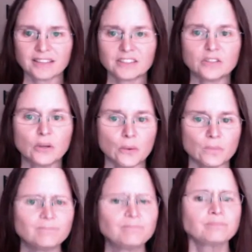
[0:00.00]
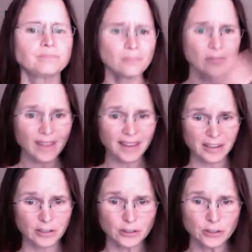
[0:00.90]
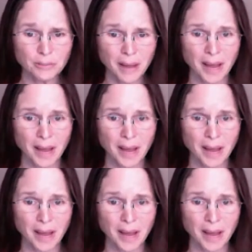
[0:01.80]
So here's your map,